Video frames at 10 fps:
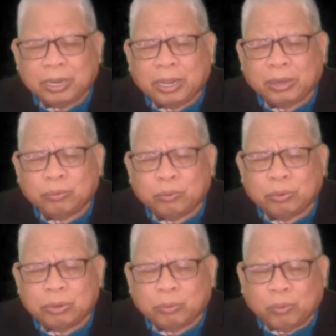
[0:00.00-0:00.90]
and
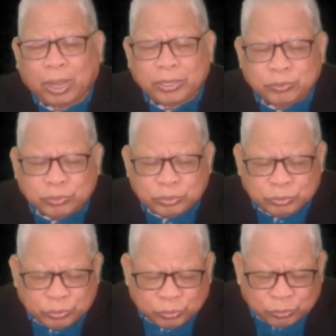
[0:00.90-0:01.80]

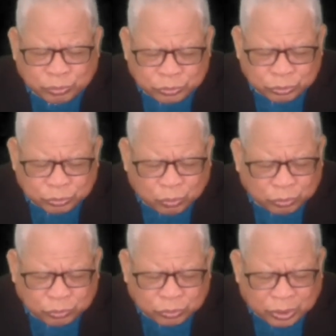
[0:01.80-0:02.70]
why we
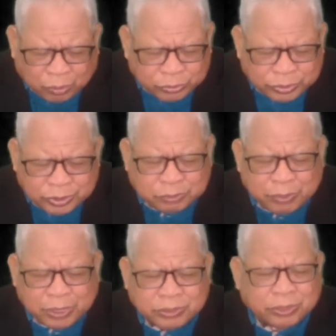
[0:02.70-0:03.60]
should go to the
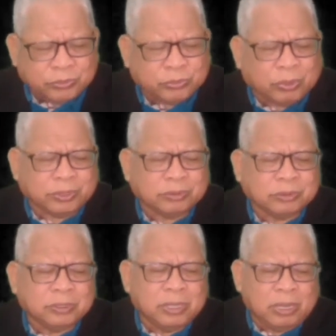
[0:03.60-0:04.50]
outer space and so
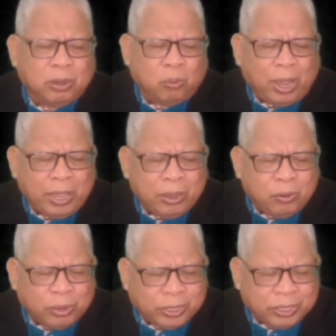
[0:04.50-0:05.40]
on.
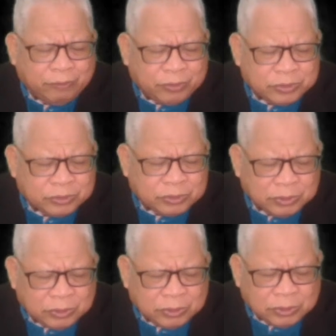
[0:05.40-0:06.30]
Why God give
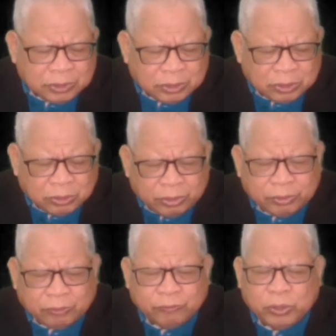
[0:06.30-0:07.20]
us a
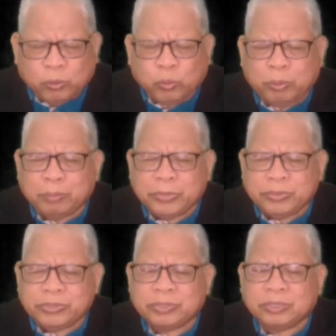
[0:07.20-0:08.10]
lot of
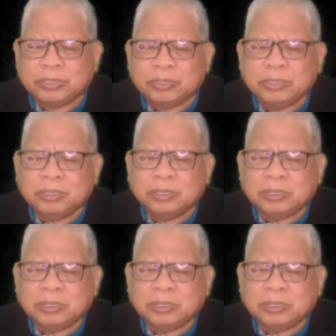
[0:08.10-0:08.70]
equipments